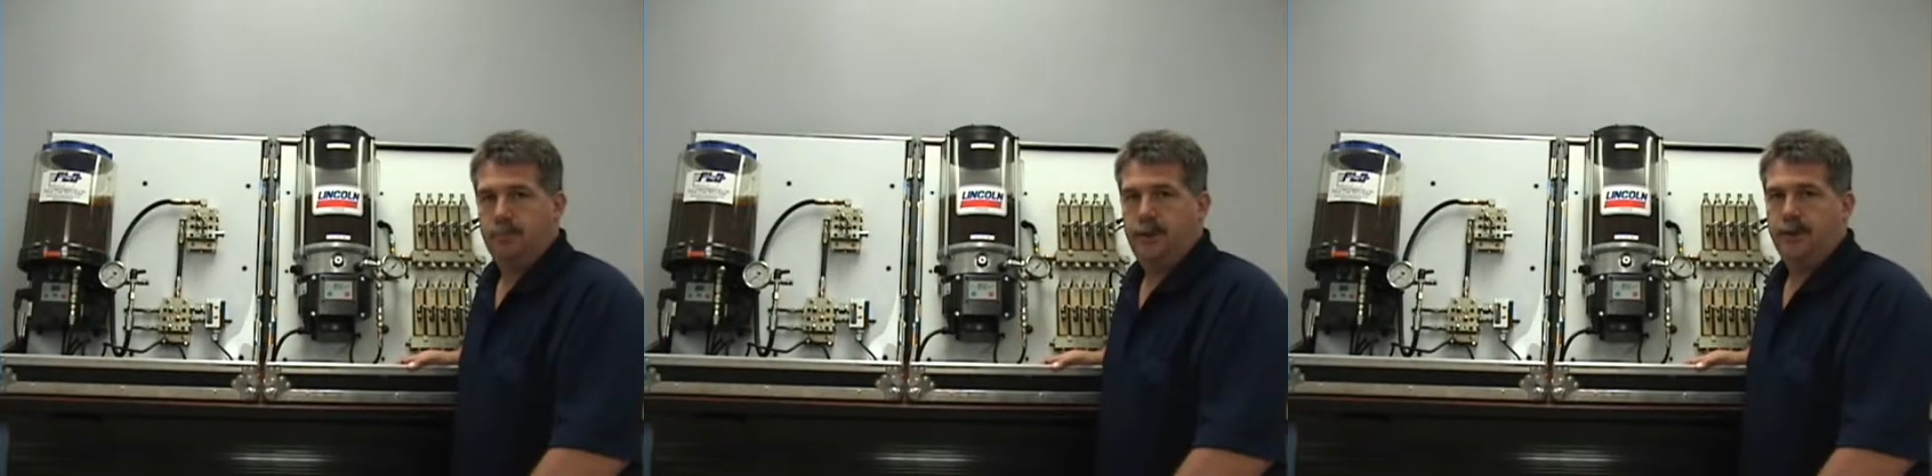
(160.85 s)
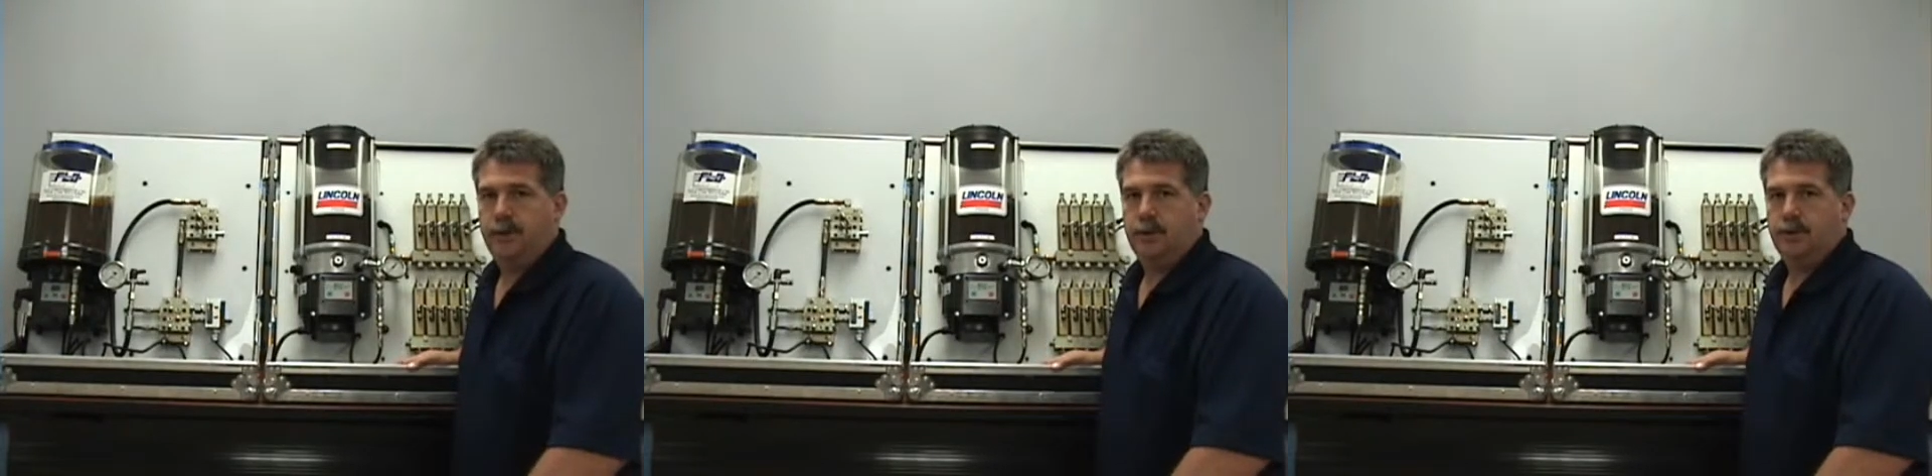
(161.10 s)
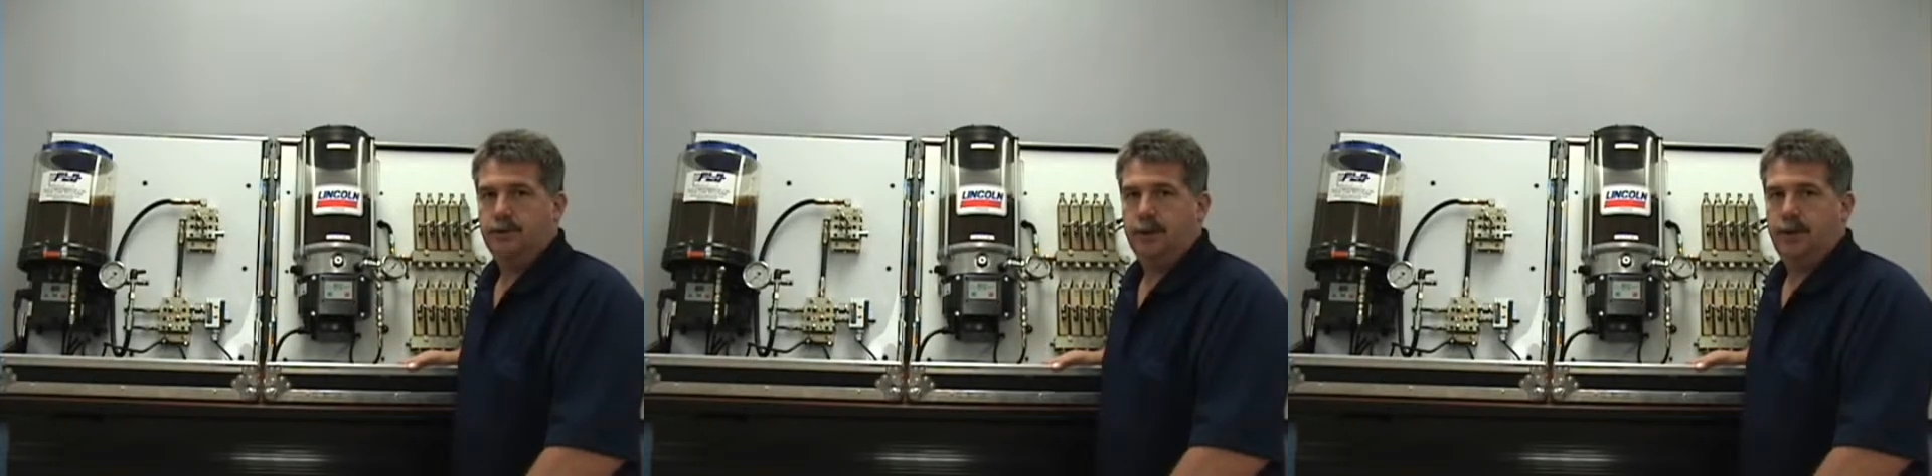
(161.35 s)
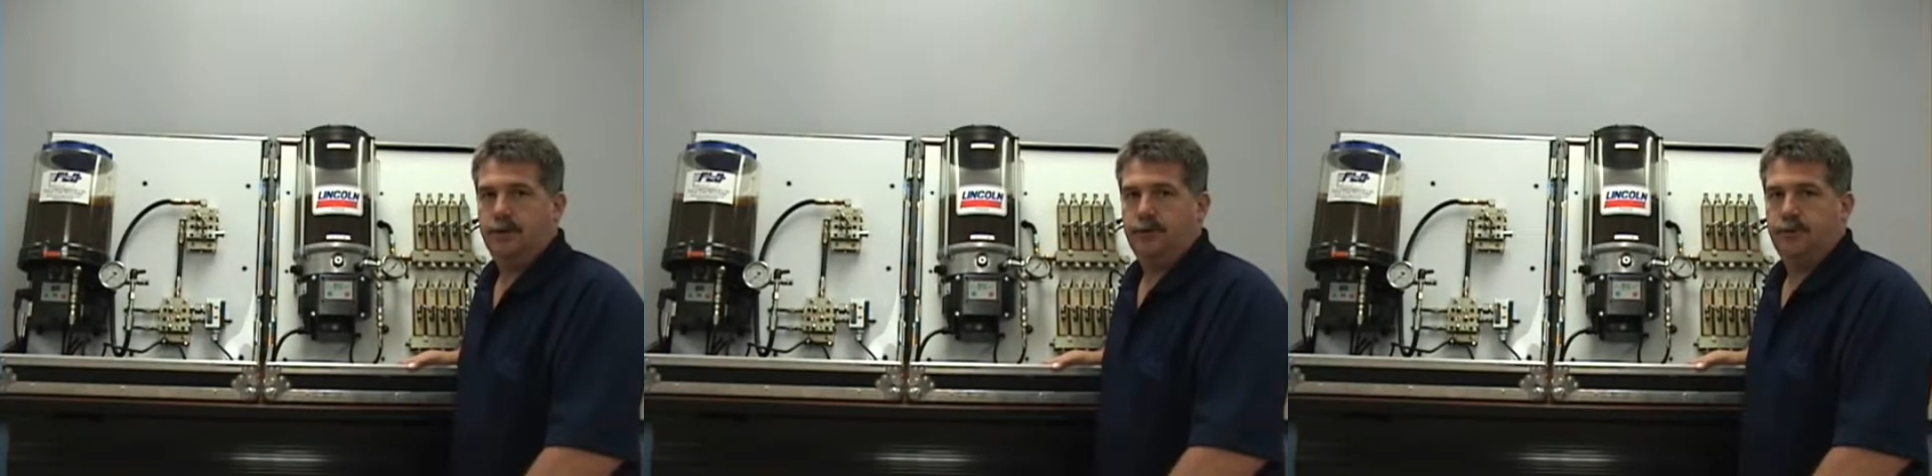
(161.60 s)
By
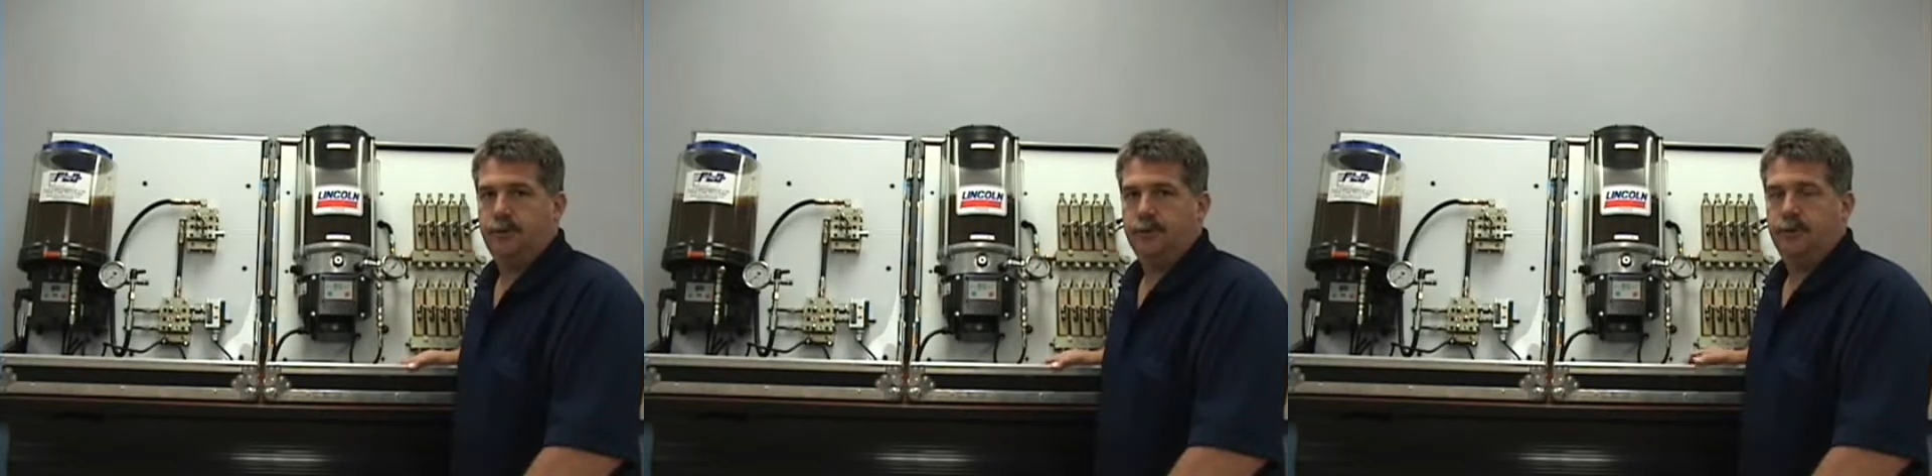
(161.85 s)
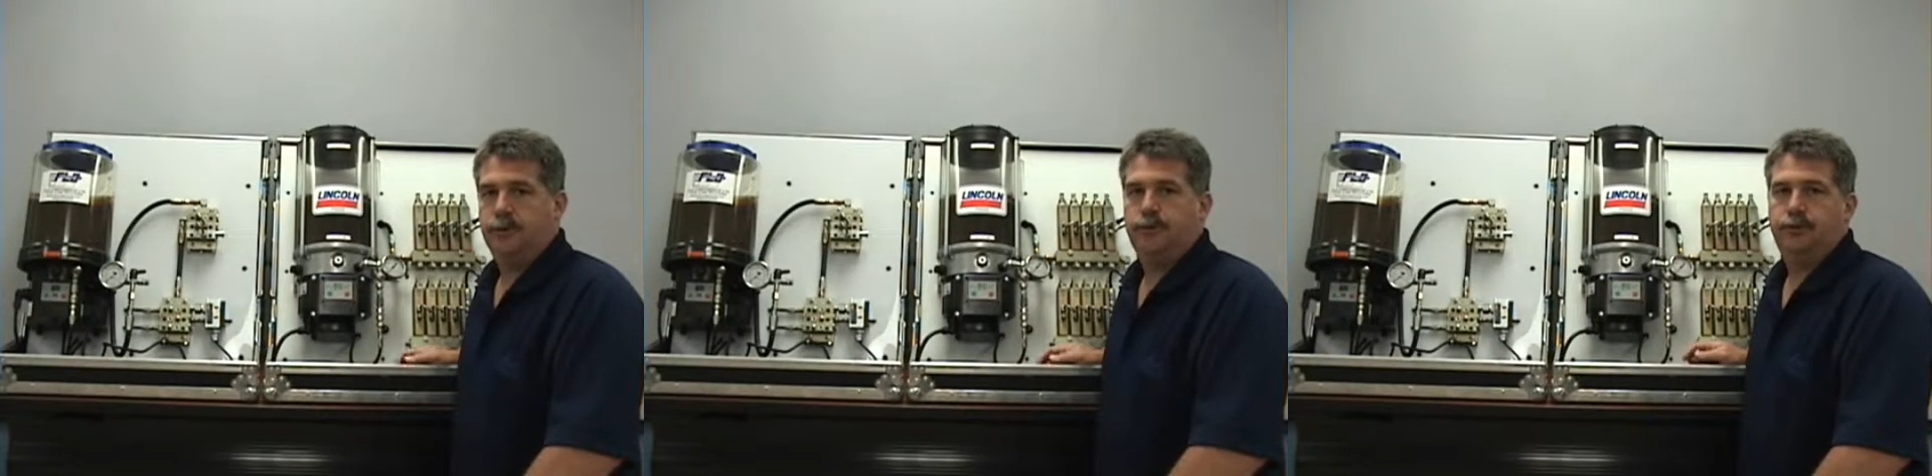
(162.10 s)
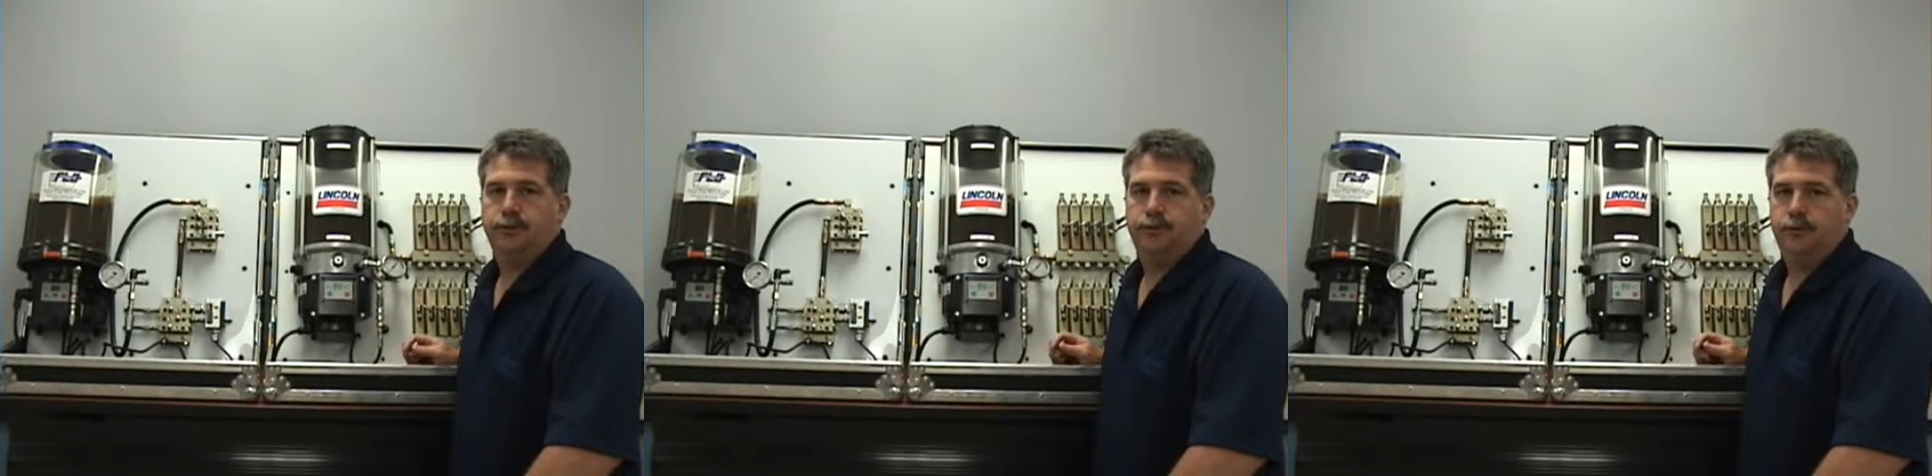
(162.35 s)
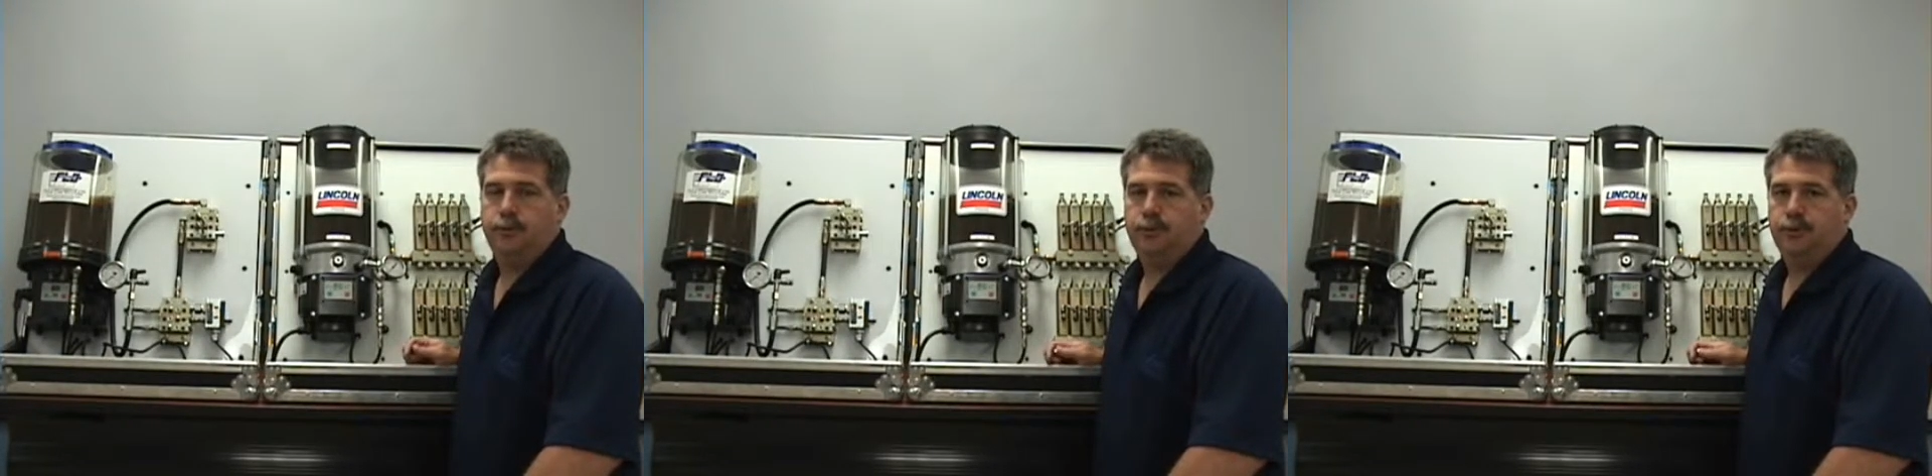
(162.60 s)
contrast, the use of
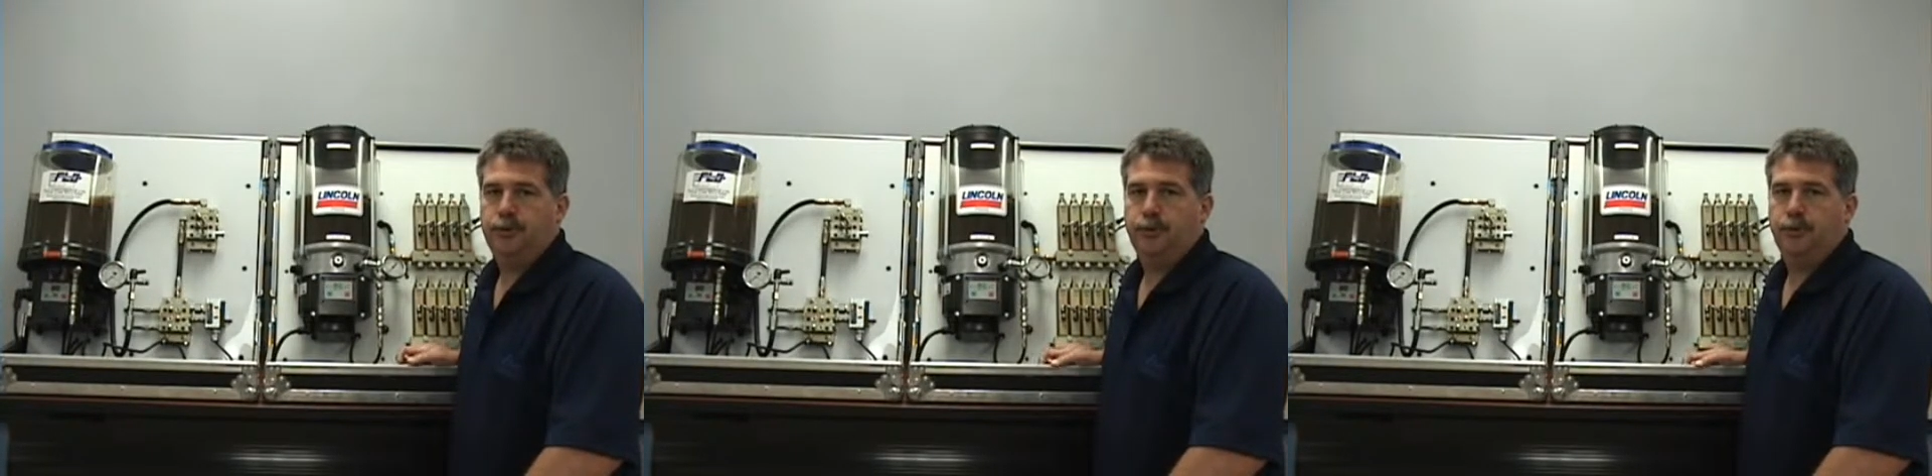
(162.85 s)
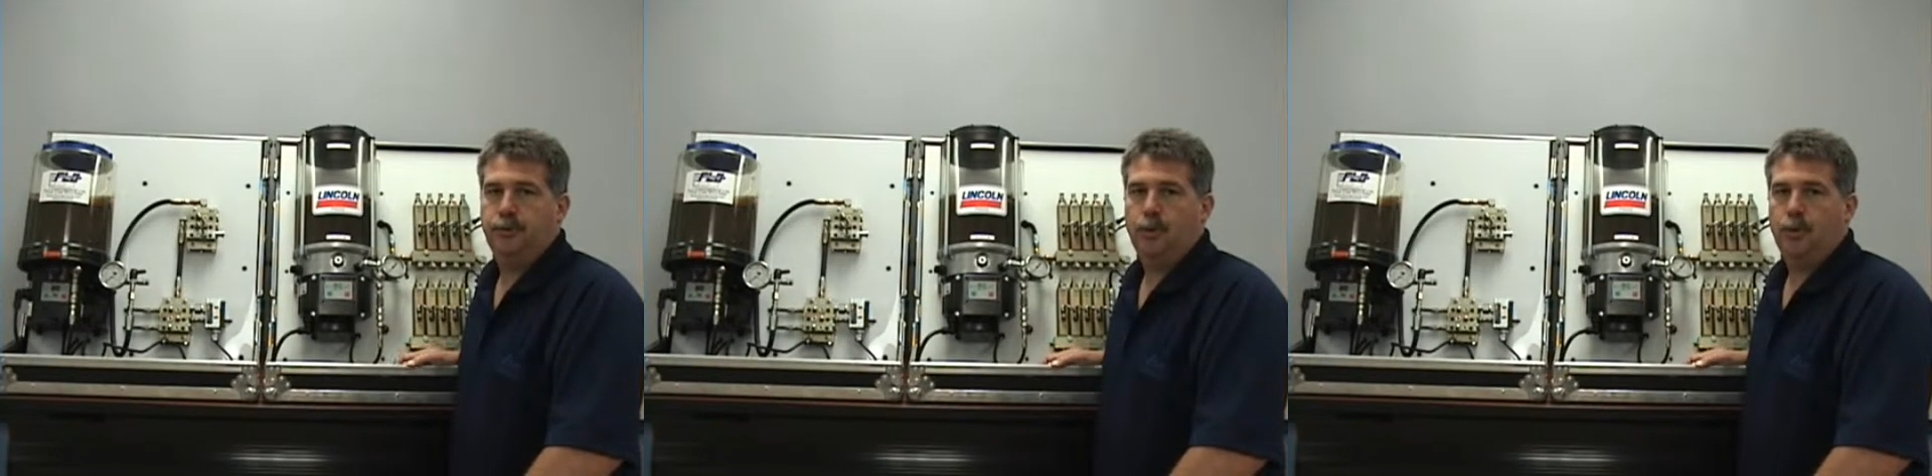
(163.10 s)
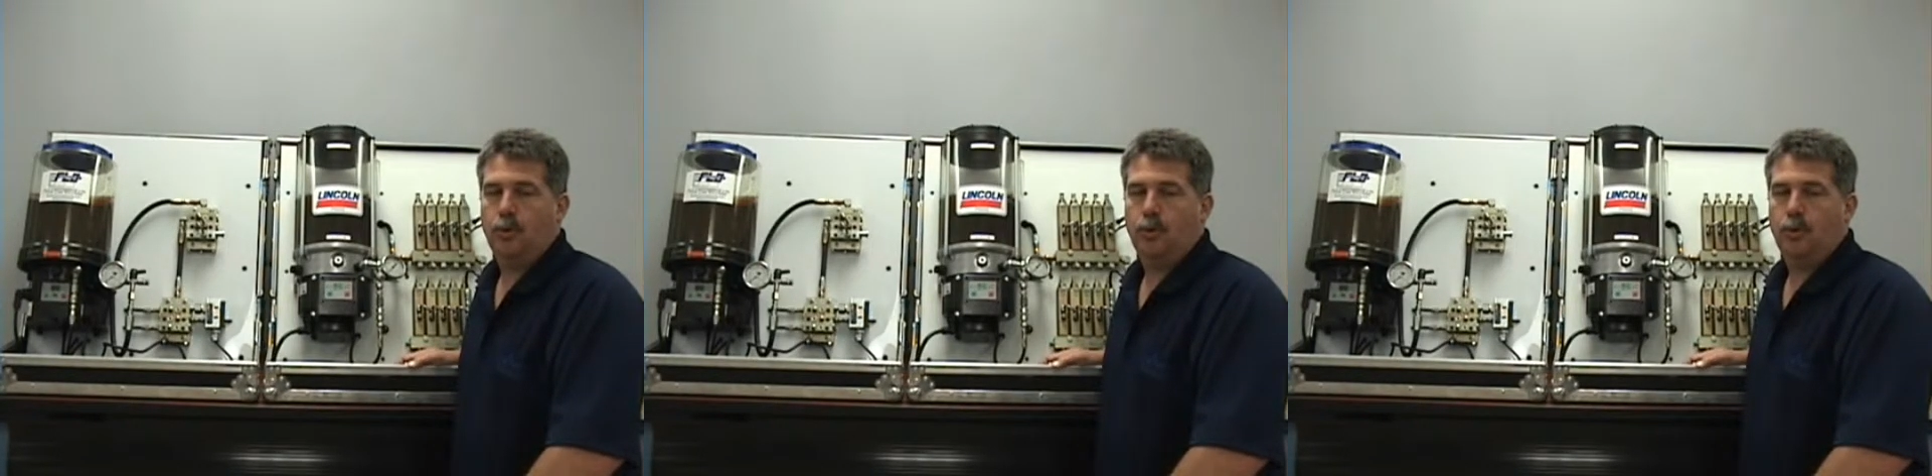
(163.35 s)
super tube